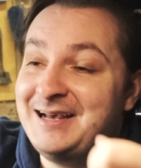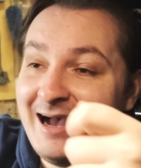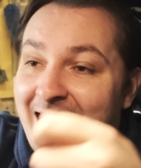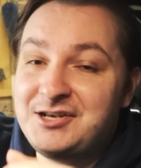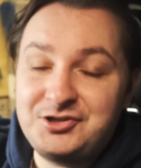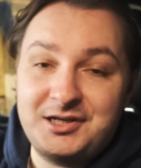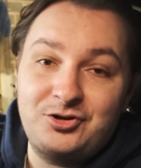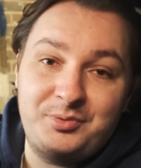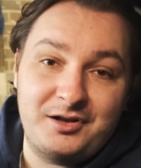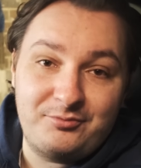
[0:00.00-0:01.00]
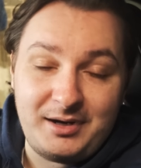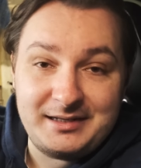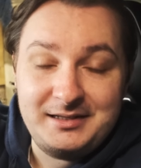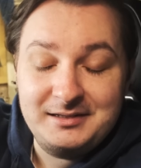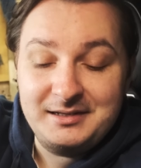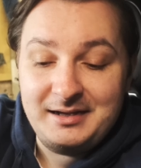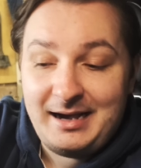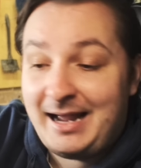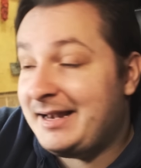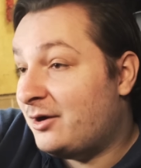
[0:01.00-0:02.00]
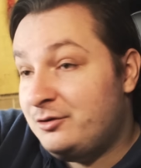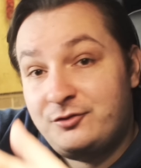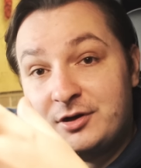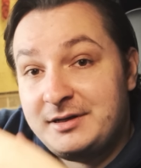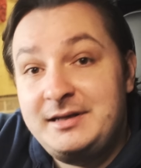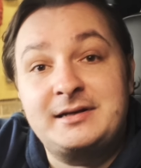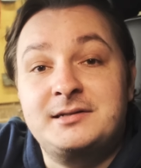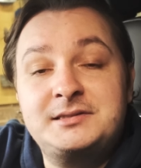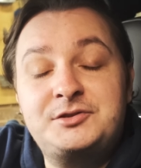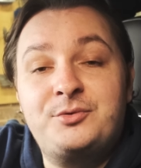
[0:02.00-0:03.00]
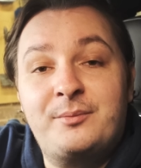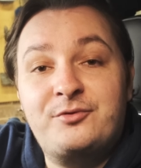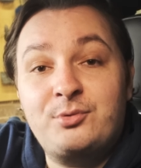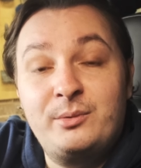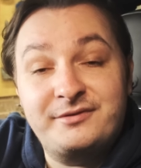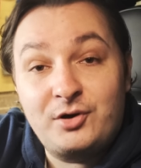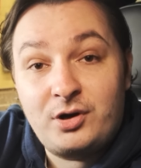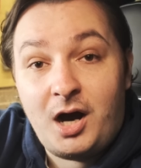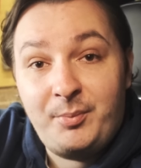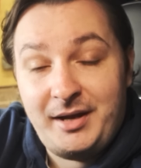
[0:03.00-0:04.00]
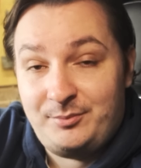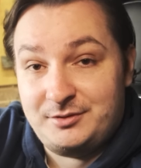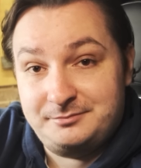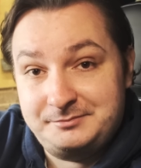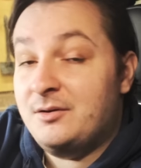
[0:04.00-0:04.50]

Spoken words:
add your little bit of money, and now you've got an E92 M3 with no car payment.